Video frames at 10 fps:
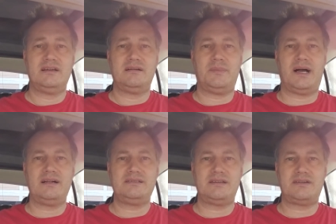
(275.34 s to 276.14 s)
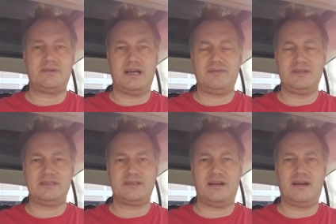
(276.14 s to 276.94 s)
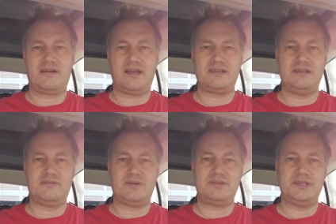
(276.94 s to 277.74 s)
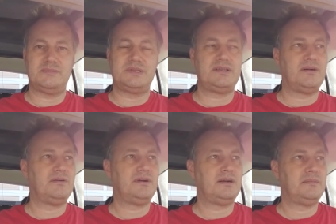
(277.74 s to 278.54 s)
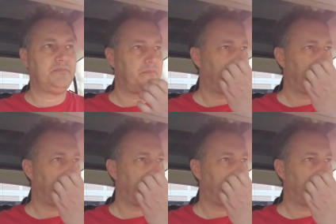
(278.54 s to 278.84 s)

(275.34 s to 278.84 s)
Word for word: miles that I drive on this car are actually road trips. So um,